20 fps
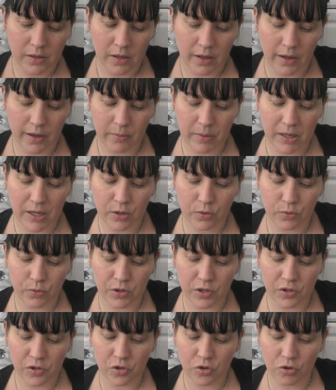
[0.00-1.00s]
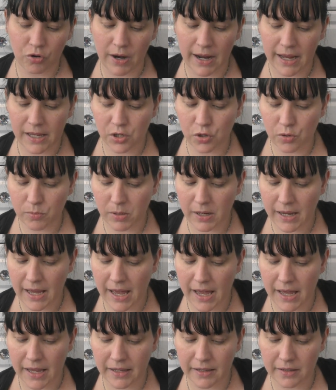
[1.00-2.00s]
um, ignore the scratch on my
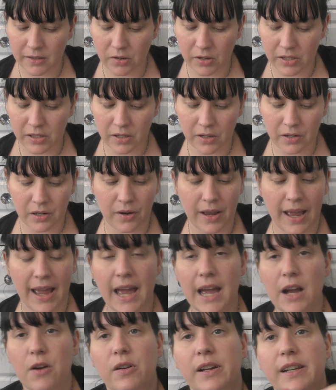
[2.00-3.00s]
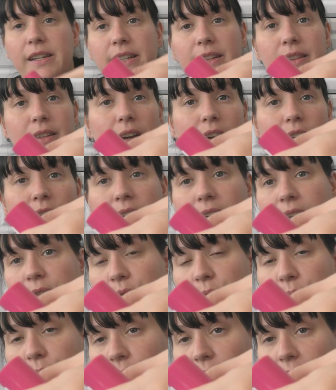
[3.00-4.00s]
hand I don't know how I did that I think it
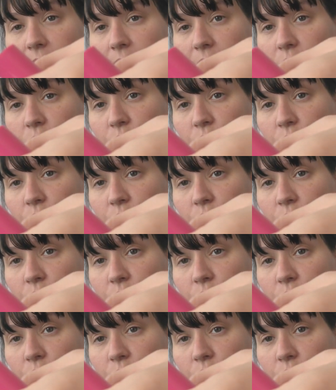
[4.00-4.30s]
was like